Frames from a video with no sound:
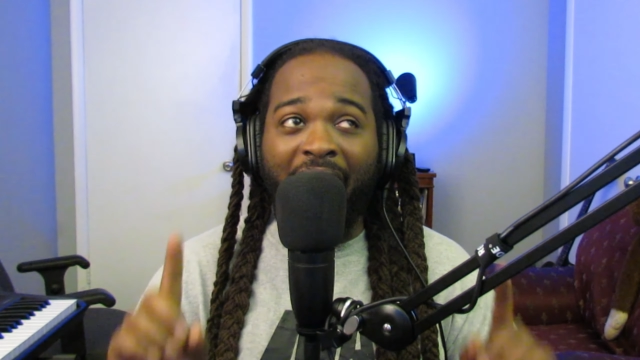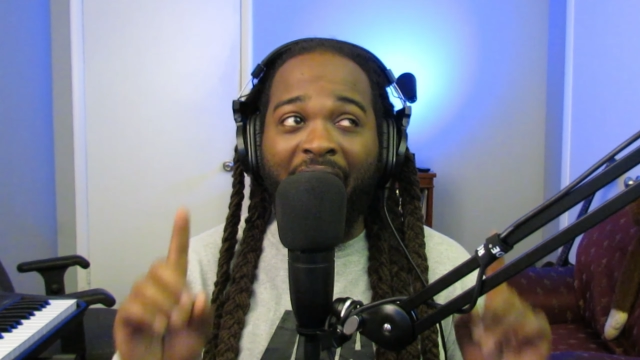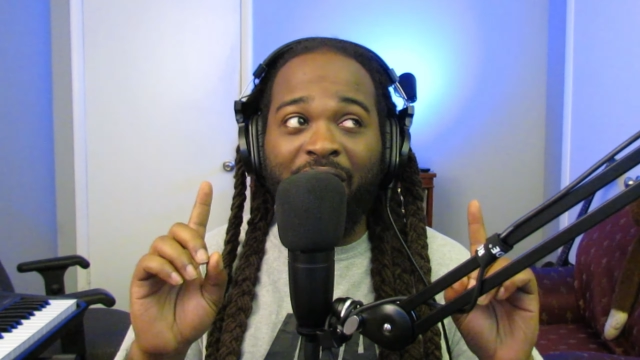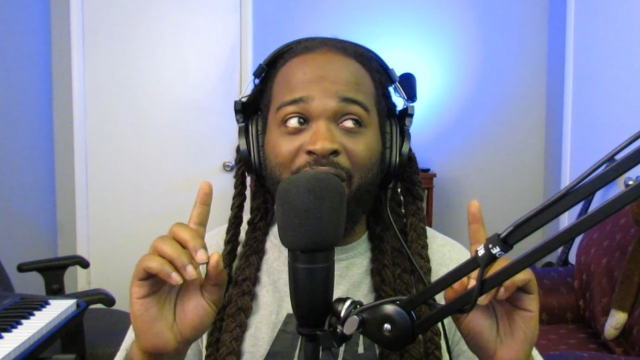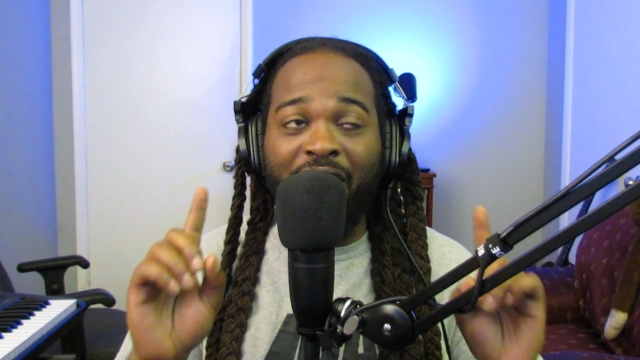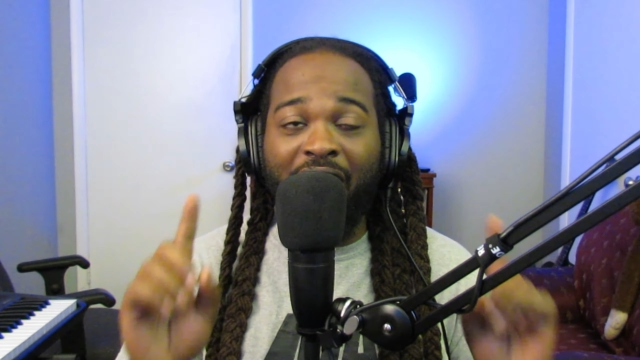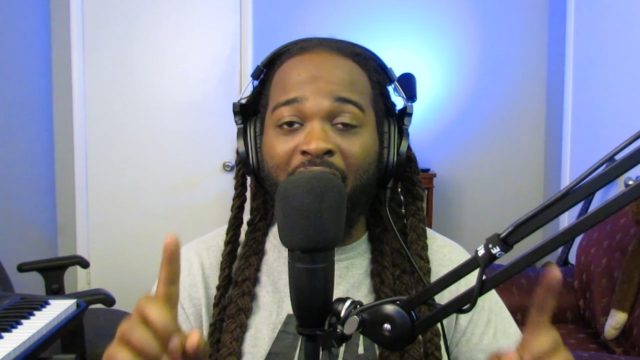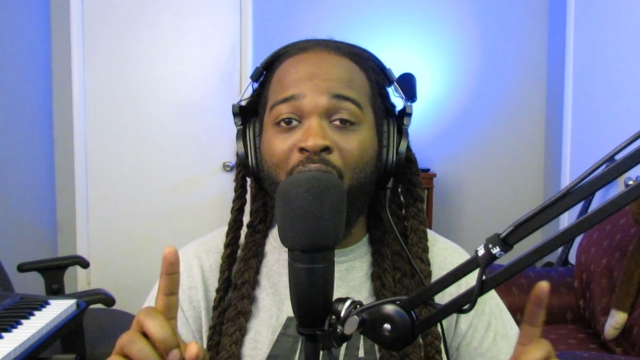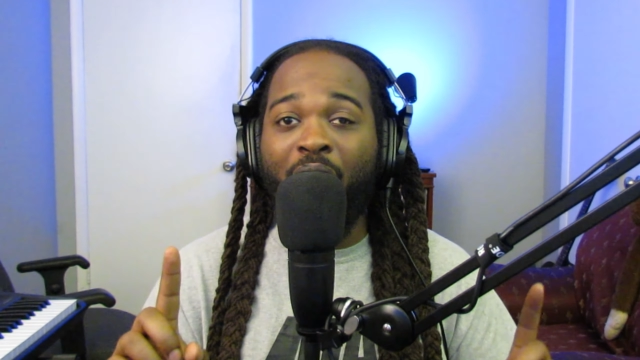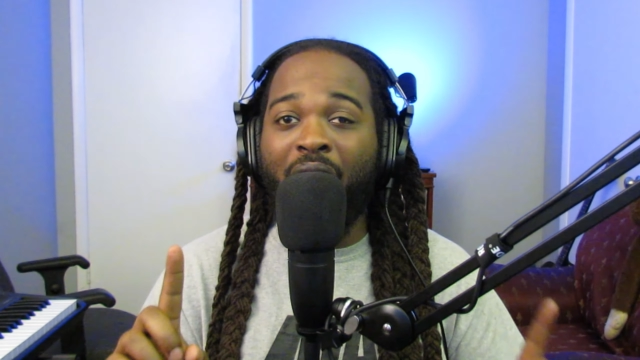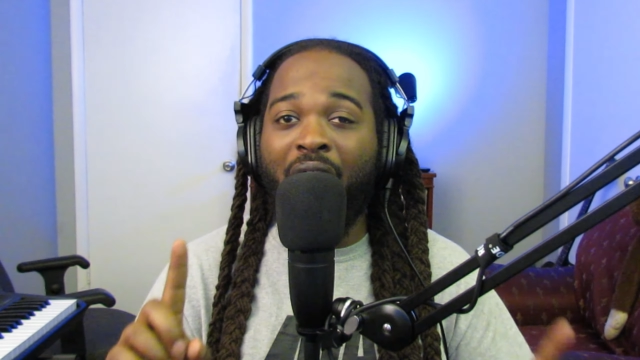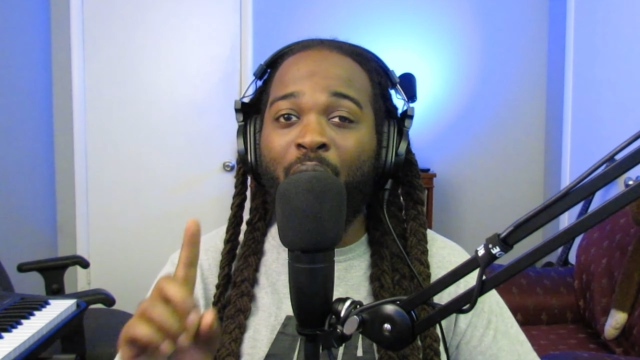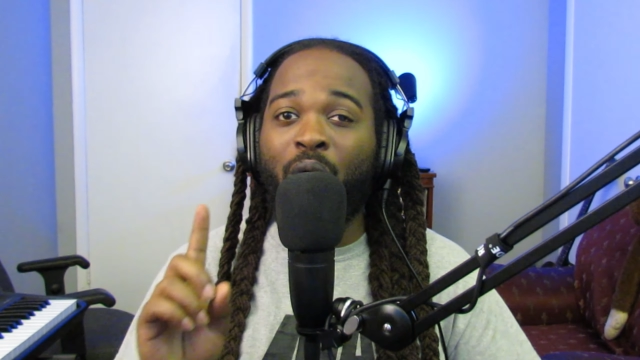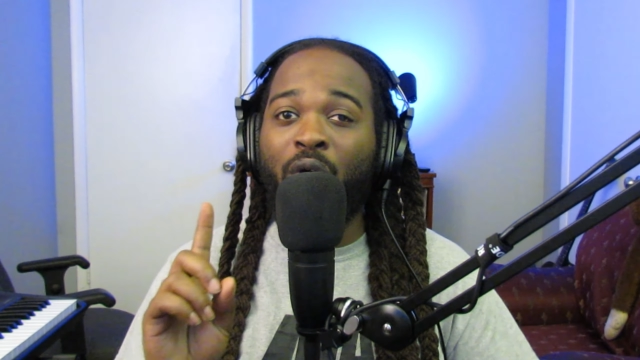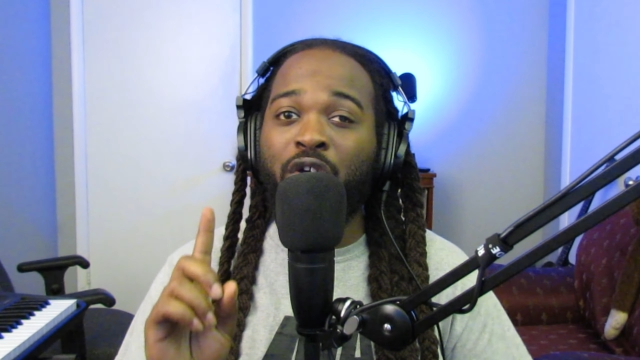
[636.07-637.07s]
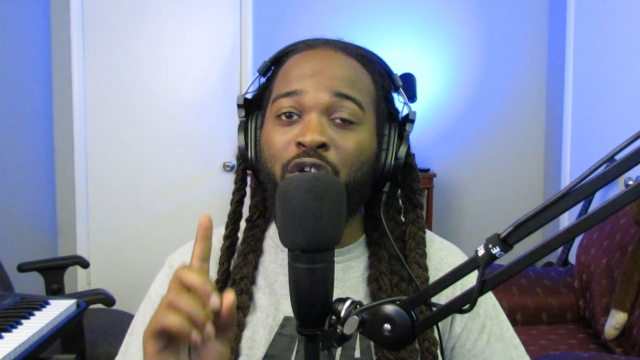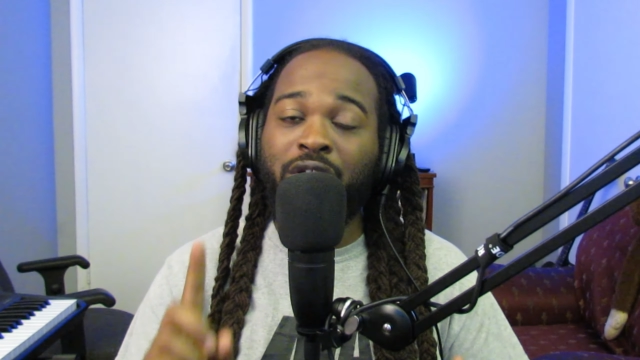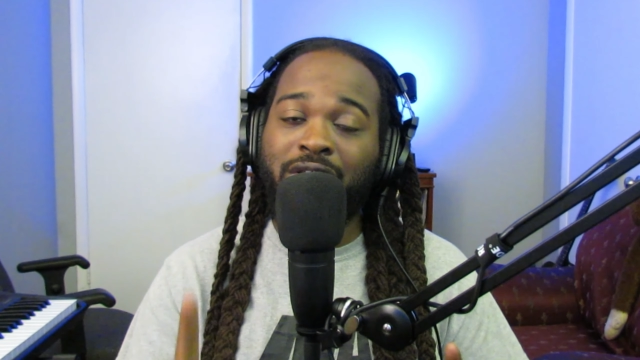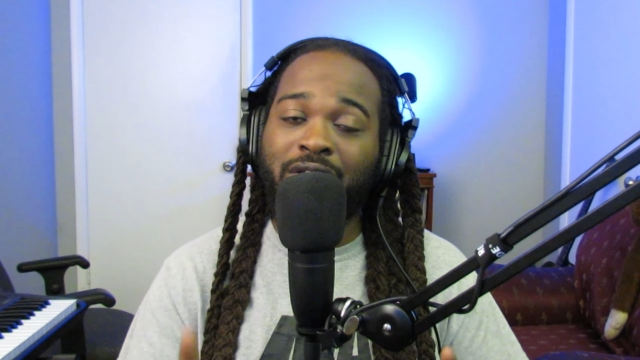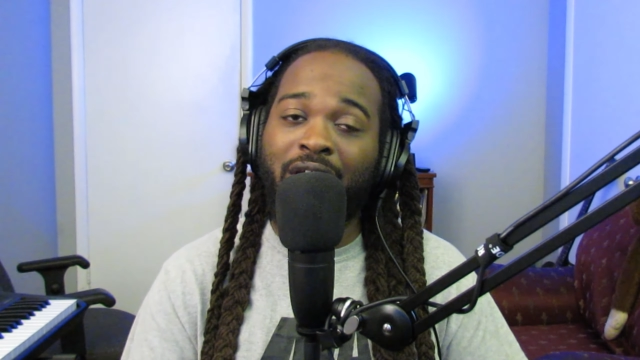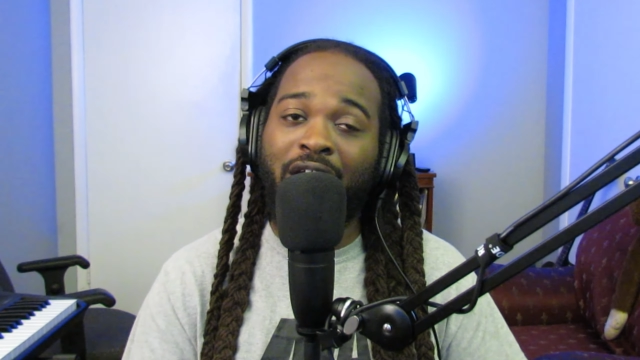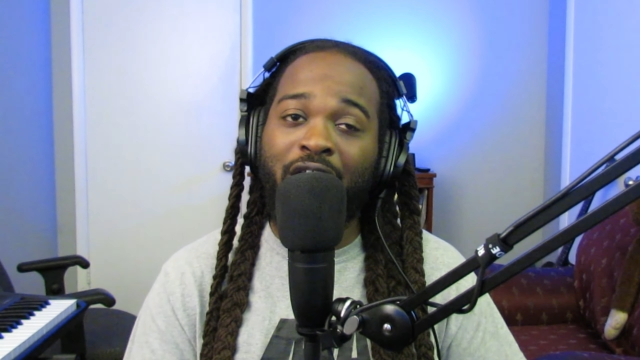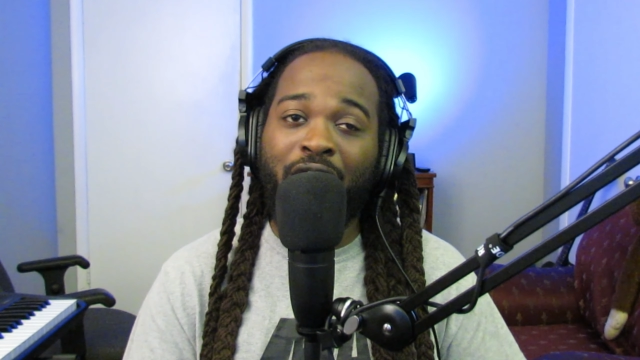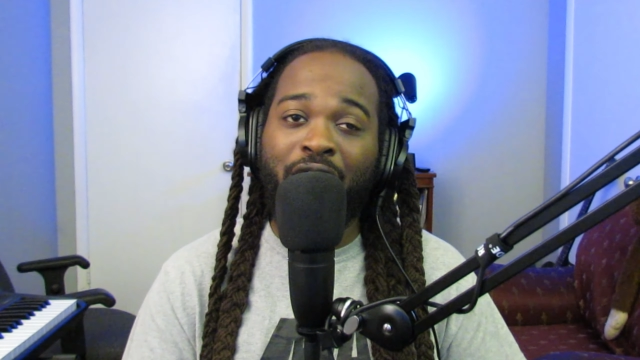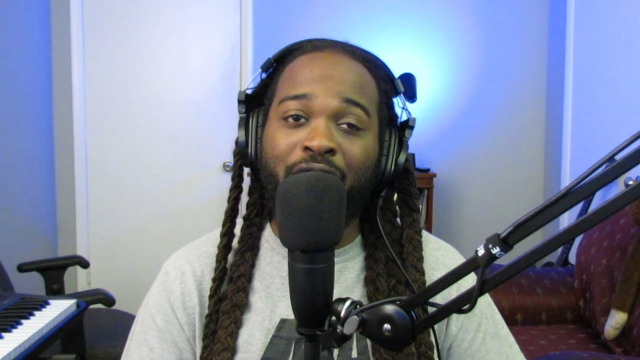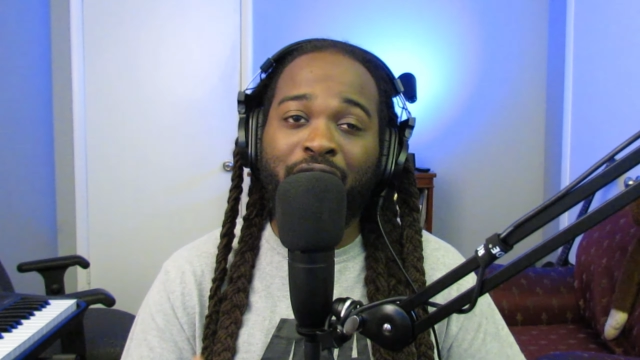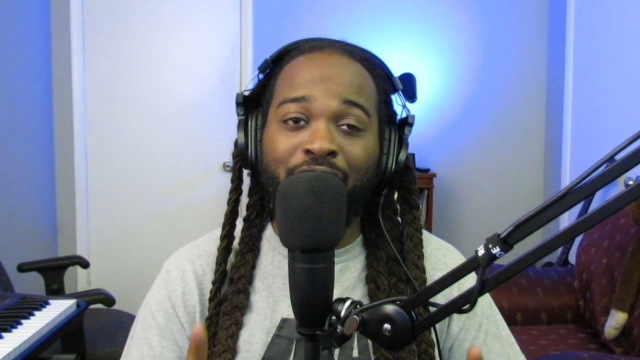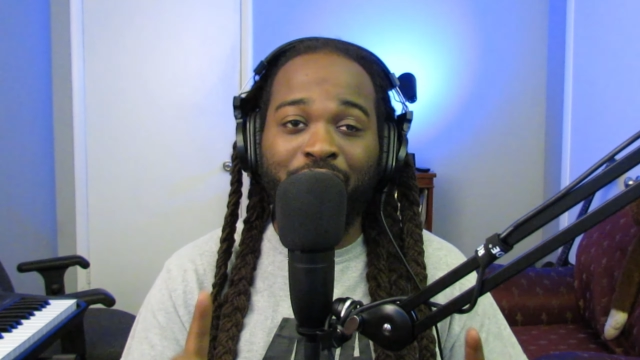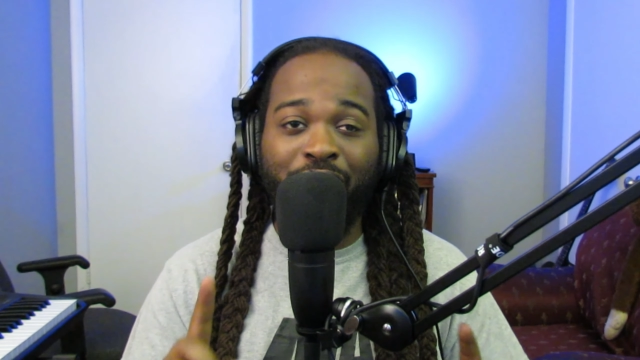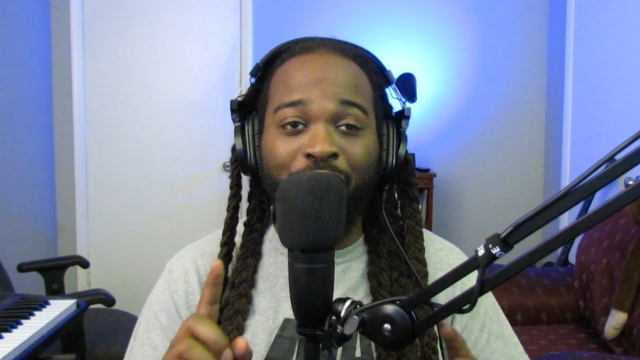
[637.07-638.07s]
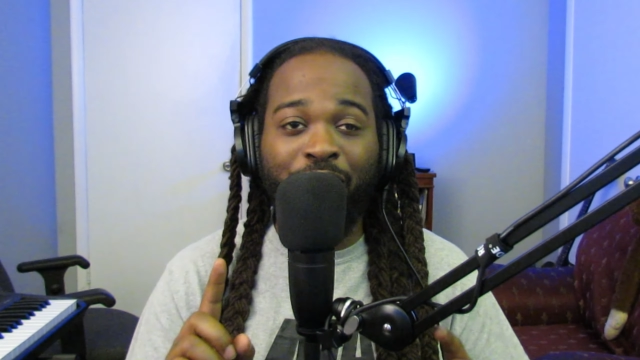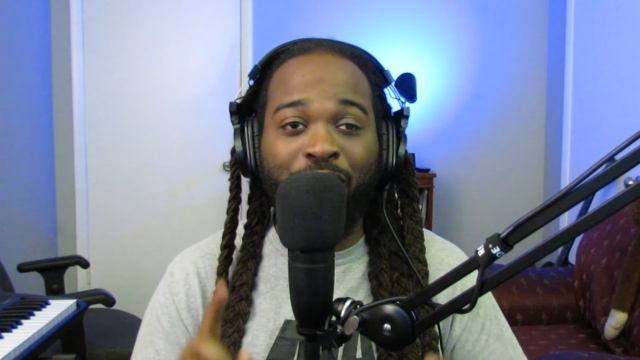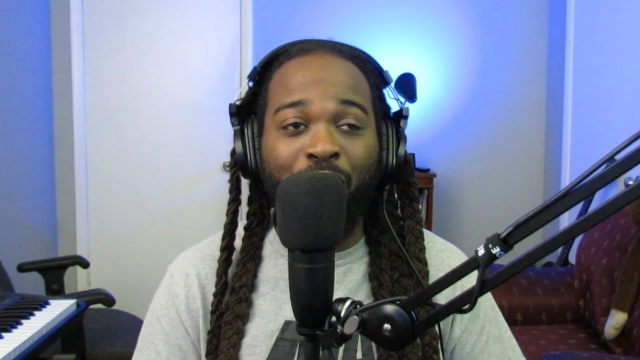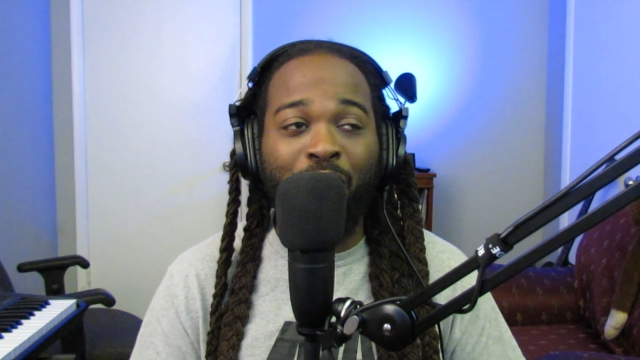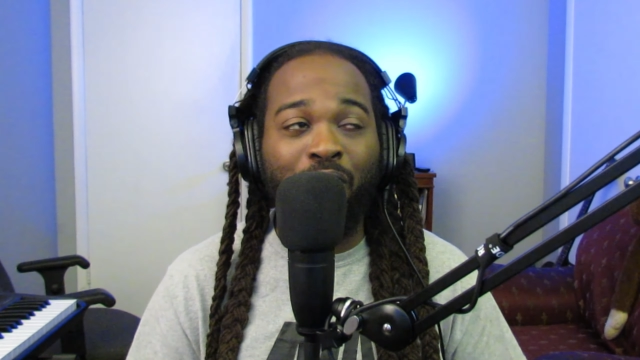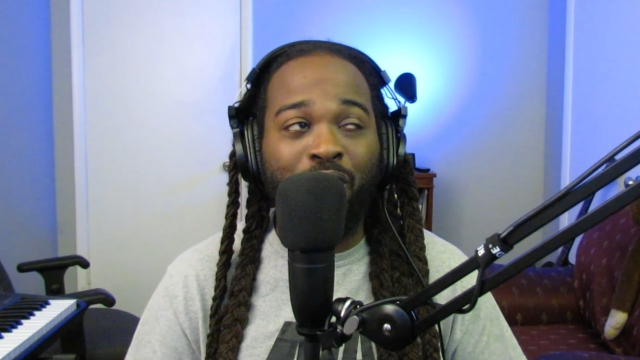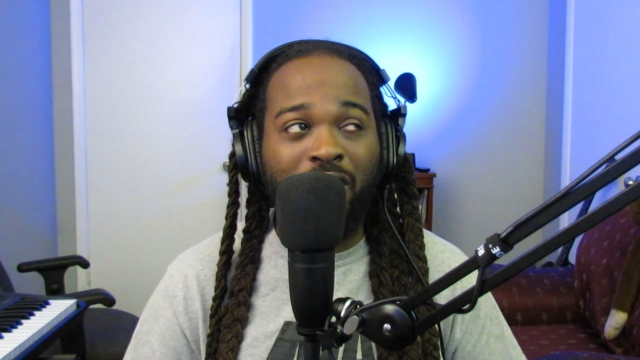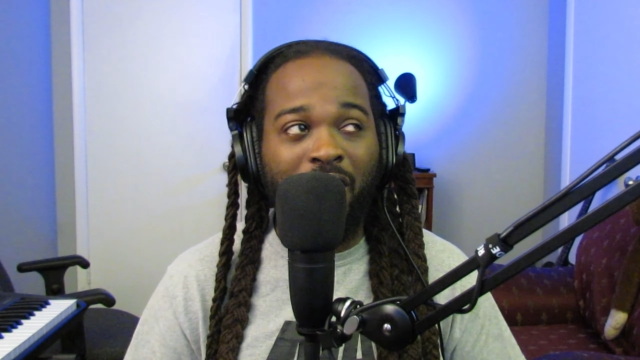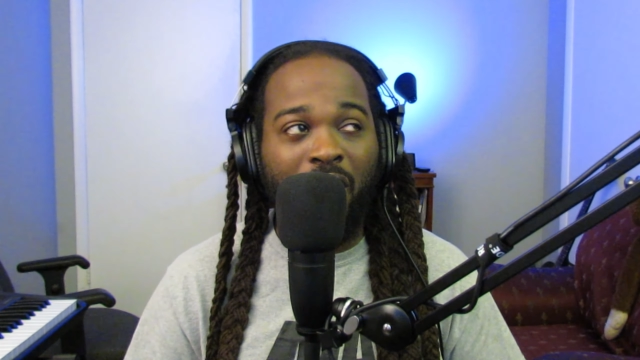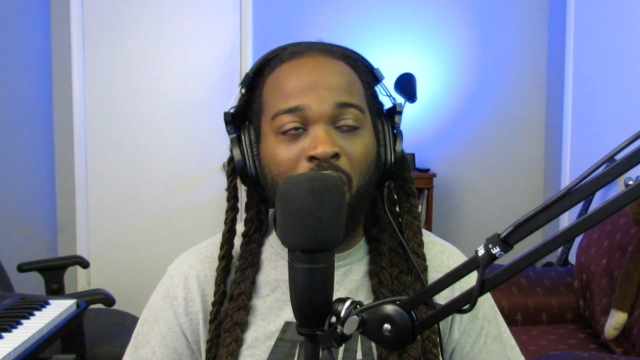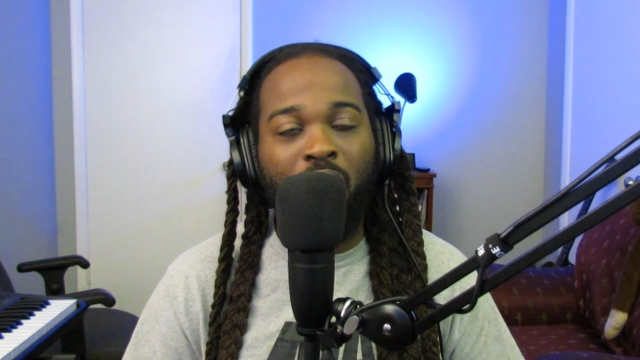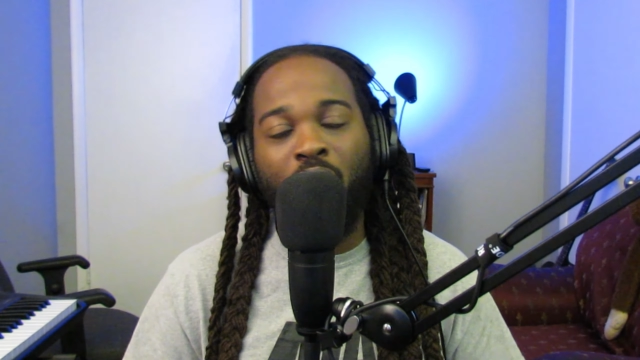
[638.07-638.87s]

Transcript: Now I want you to hear the full song,